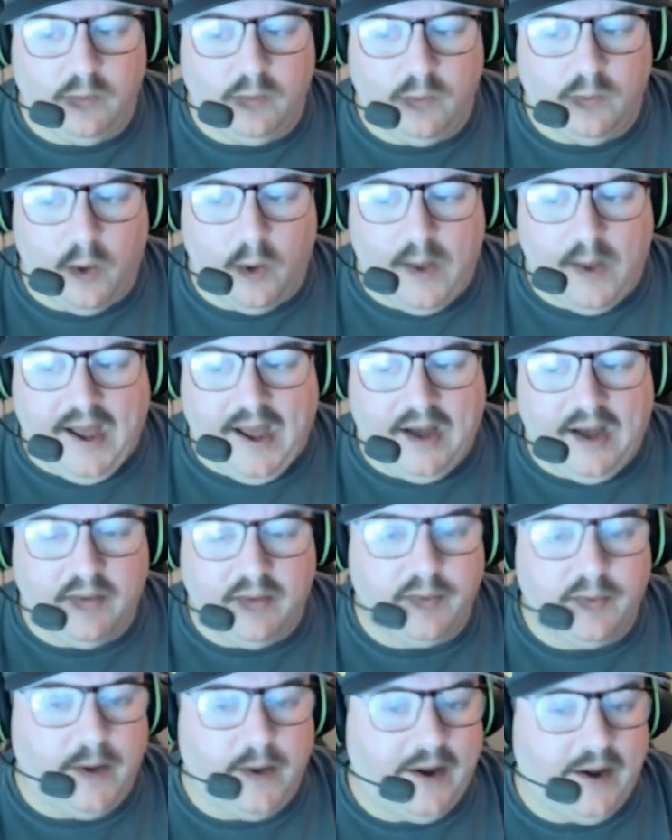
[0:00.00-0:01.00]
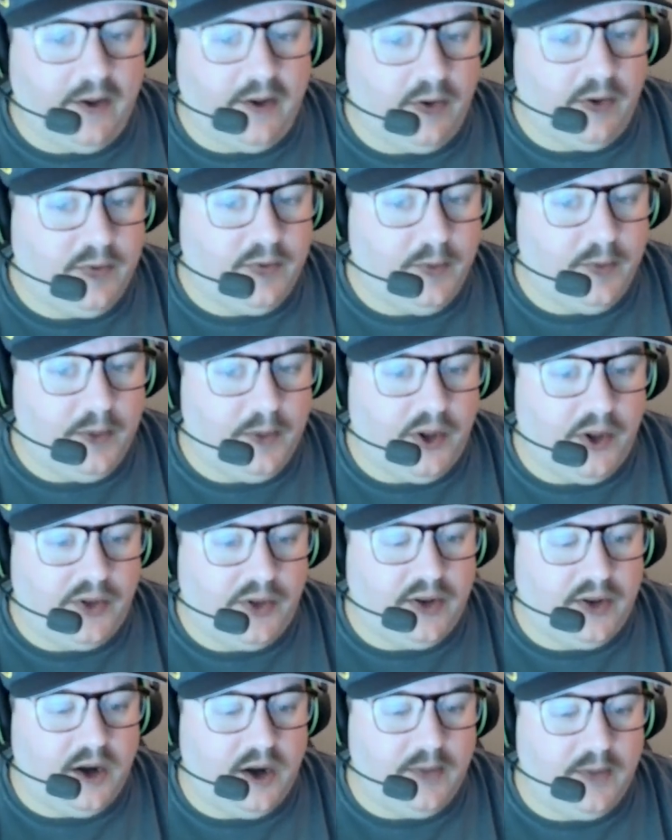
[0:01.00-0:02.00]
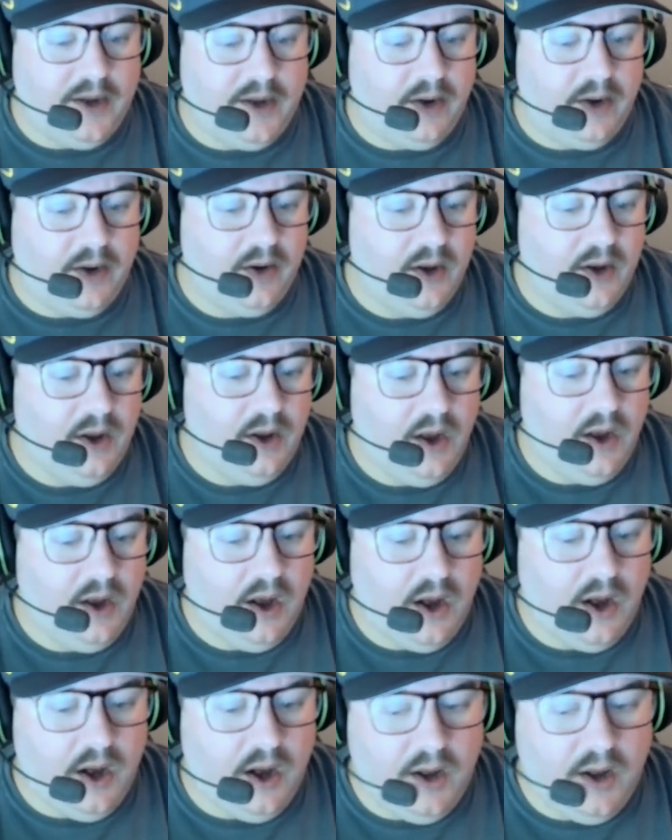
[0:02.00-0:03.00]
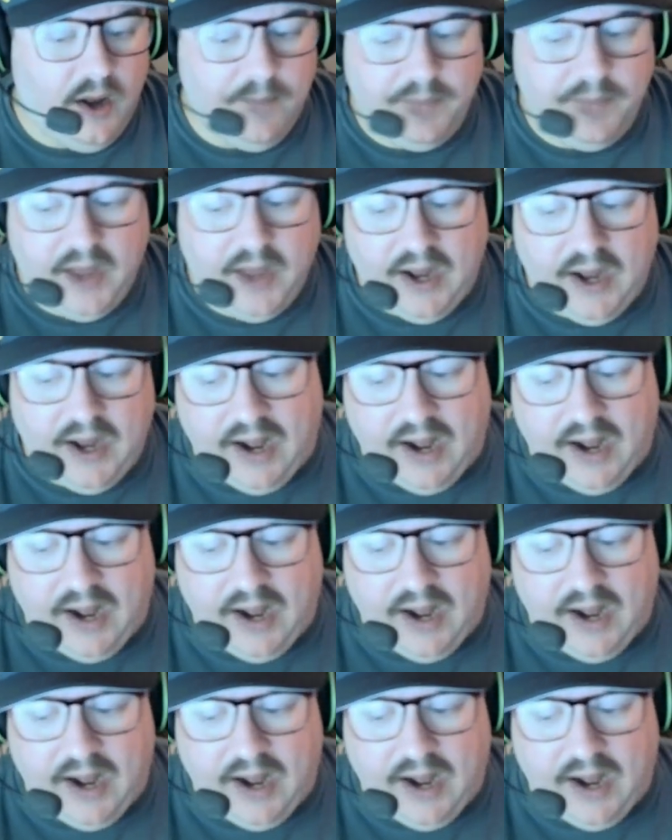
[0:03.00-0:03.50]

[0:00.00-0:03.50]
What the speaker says: won't have regular football to talk about. And